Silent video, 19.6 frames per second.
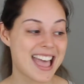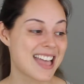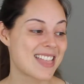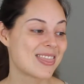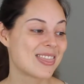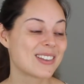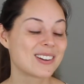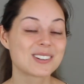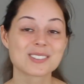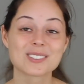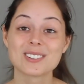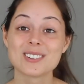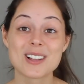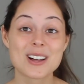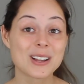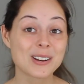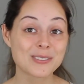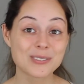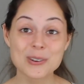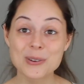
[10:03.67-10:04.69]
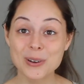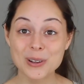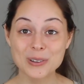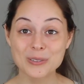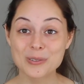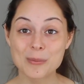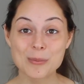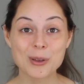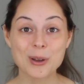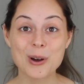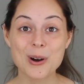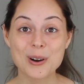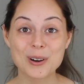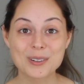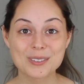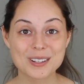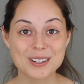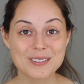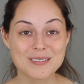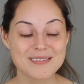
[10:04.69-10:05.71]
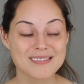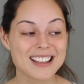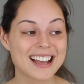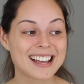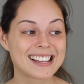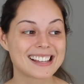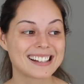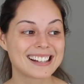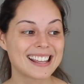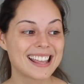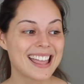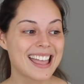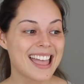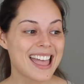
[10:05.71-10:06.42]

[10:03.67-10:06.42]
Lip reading: and there's a lot of noise from the cars outside